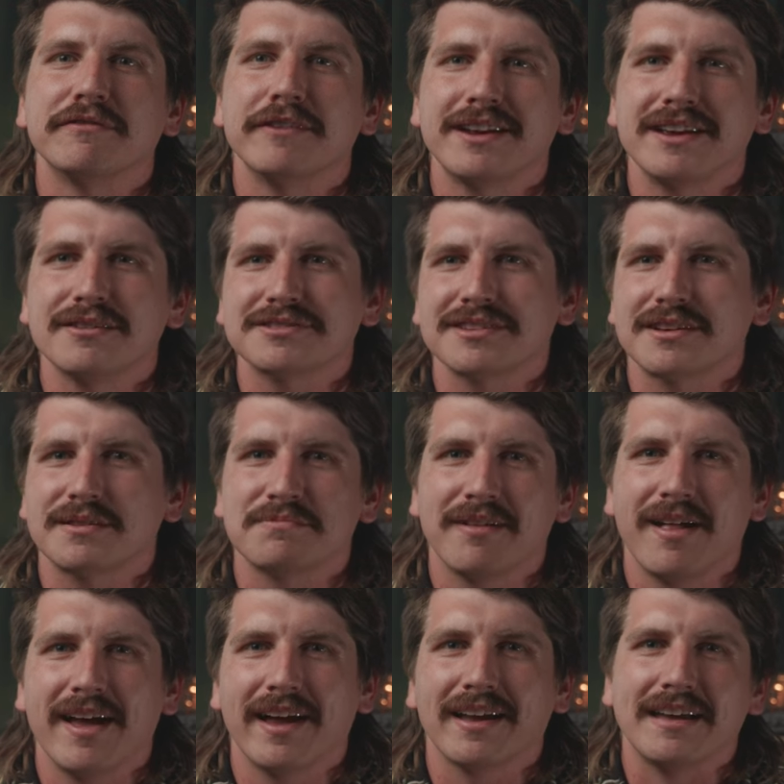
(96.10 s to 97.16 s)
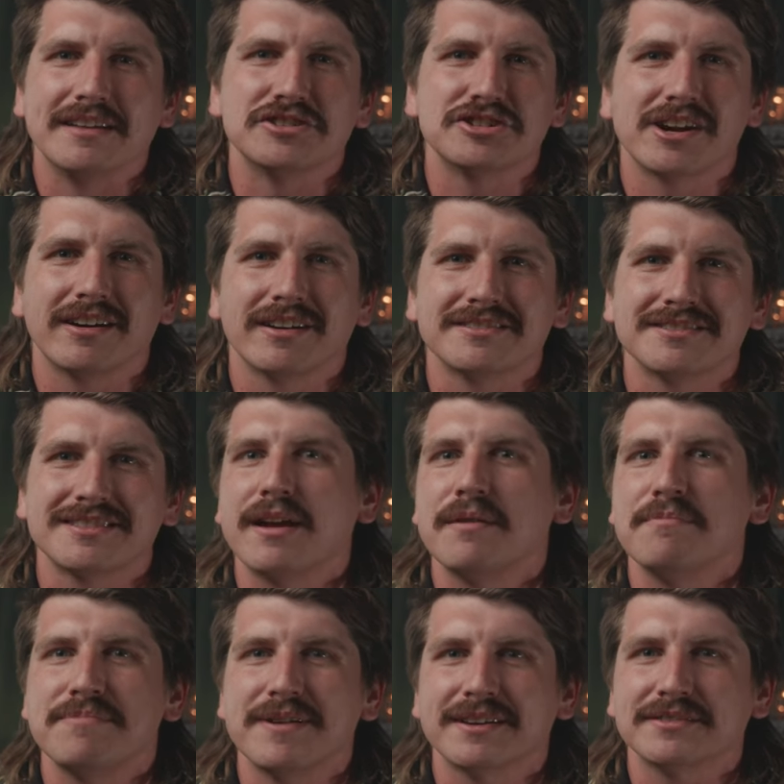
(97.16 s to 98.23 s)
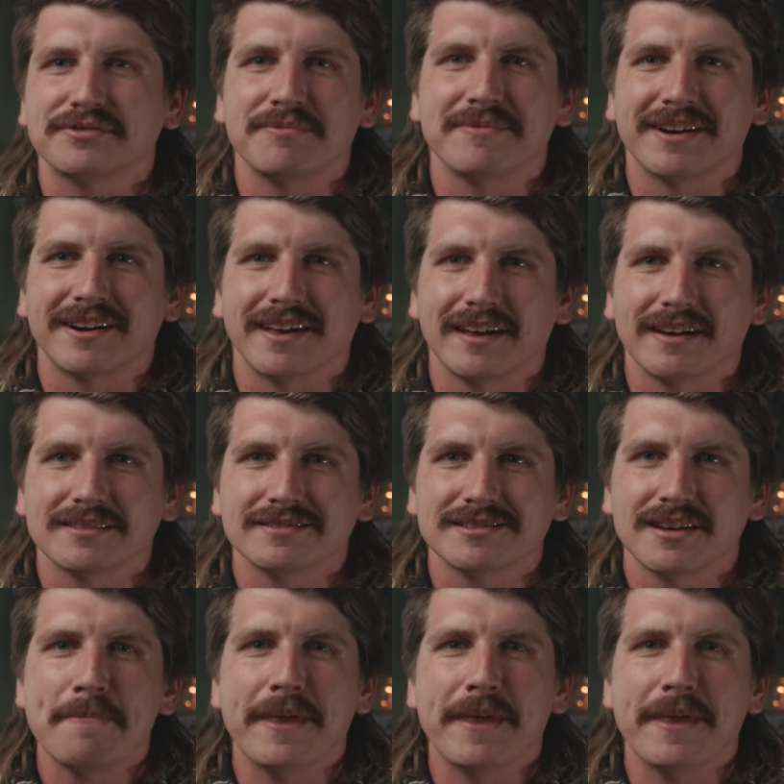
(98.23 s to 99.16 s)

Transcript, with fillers: videos of their playing and sharing setup pics from their gigs.